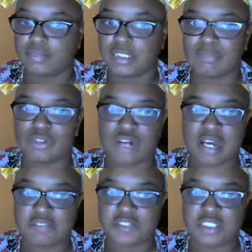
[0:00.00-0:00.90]

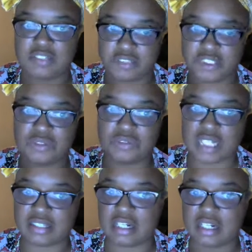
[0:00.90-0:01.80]
demographics have shown
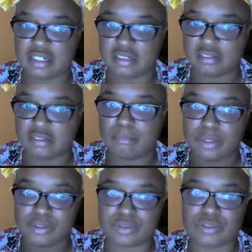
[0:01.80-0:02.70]
that
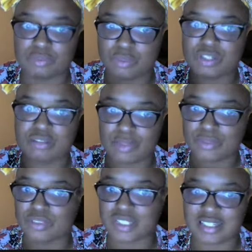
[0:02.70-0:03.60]
we're the
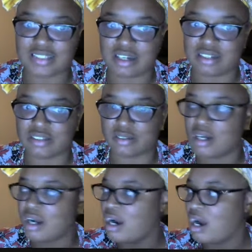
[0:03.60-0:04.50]
most that's under
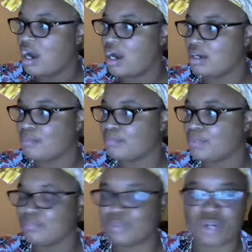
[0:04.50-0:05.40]

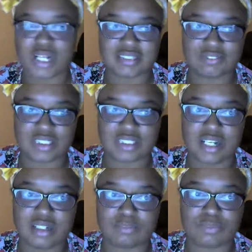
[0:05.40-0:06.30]
progressive
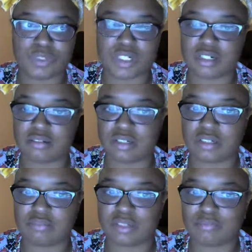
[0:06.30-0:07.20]
thumbs.
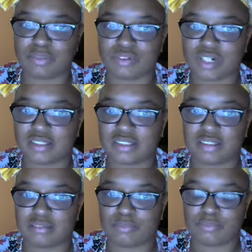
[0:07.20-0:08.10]
We've been progressive,
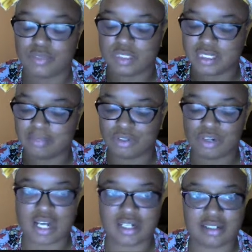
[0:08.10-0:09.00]

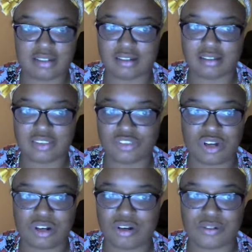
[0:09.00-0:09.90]
democratic
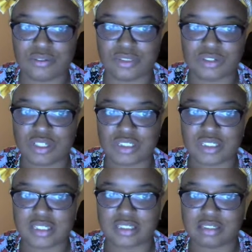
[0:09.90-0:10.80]
strongholds across the
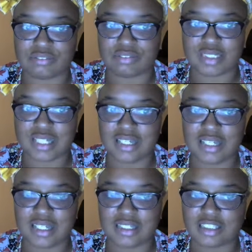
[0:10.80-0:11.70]
country for
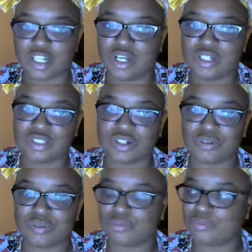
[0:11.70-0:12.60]
decades.
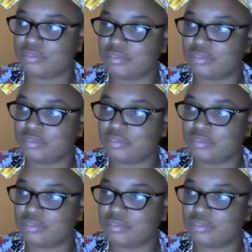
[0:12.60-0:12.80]
So